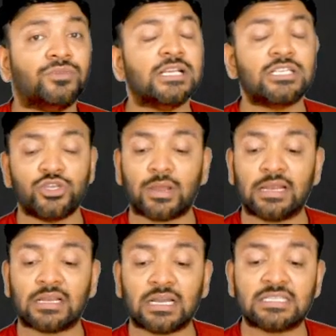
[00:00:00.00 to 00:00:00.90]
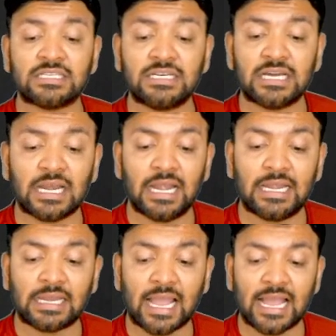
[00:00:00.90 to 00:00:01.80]
this you can consider
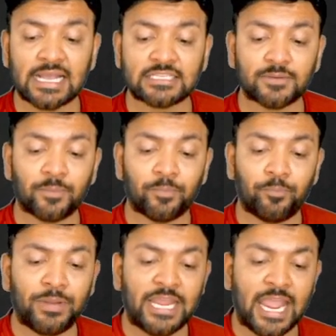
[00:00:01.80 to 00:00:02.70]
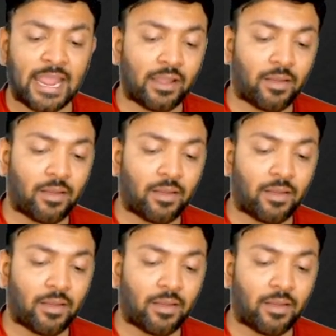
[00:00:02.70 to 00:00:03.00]
it as BA.